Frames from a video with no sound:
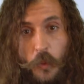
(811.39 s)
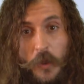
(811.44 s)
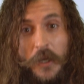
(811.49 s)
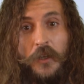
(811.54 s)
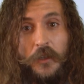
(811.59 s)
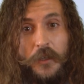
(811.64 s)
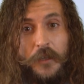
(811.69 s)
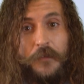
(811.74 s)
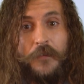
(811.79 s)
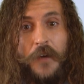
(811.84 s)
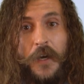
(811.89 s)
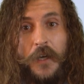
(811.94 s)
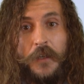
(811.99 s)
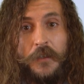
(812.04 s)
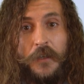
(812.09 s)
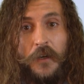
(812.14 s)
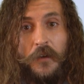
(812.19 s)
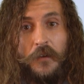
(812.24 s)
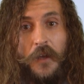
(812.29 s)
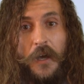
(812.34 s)
will
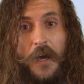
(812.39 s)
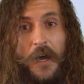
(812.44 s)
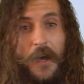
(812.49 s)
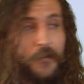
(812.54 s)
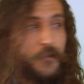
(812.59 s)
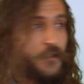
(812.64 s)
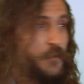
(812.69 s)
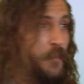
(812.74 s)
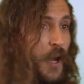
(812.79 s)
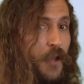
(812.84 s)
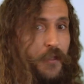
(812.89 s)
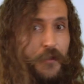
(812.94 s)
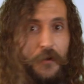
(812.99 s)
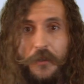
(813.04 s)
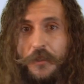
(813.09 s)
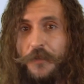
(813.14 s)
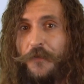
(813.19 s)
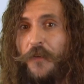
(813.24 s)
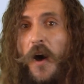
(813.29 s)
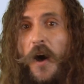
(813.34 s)
affect our lives,
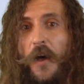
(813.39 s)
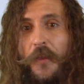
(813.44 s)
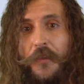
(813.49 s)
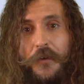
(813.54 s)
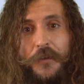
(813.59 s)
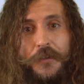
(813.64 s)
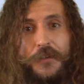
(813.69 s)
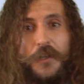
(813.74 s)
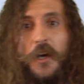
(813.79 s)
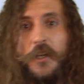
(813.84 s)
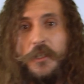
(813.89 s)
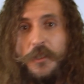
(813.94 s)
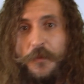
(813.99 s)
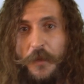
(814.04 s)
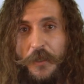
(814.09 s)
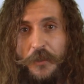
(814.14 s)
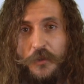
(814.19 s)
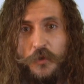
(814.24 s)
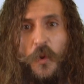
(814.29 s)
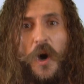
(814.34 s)
mothers, fathers,
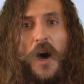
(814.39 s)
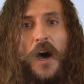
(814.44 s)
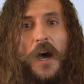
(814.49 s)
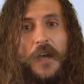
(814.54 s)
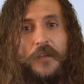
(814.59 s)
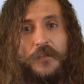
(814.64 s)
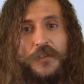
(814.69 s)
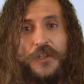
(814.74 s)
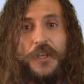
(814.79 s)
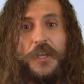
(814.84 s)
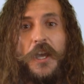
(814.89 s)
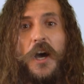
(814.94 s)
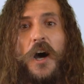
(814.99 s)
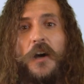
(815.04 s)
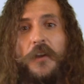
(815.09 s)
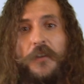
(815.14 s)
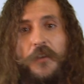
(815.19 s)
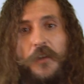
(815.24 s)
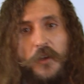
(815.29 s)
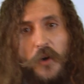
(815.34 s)
husbands, wives, the
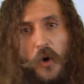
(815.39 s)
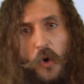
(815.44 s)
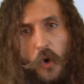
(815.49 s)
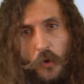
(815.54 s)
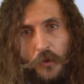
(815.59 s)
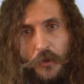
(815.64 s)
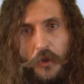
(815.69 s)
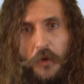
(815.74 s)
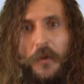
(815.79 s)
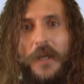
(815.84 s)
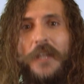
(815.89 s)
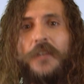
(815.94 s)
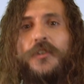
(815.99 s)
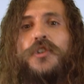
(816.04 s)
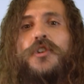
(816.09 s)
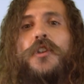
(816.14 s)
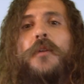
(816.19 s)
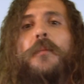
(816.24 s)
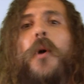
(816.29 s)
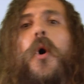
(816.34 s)
young, the old, the
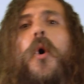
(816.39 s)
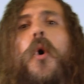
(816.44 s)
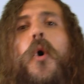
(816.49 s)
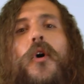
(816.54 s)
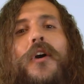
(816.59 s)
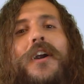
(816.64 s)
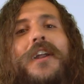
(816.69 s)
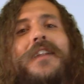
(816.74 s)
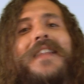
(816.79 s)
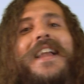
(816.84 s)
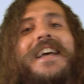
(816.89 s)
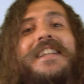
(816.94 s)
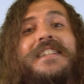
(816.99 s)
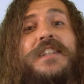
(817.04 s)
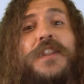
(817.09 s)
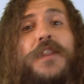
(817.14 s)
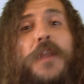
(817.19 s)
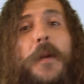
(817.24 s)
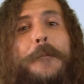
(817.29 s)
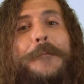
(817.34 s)
rich, the poor, unless
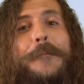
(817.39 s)
the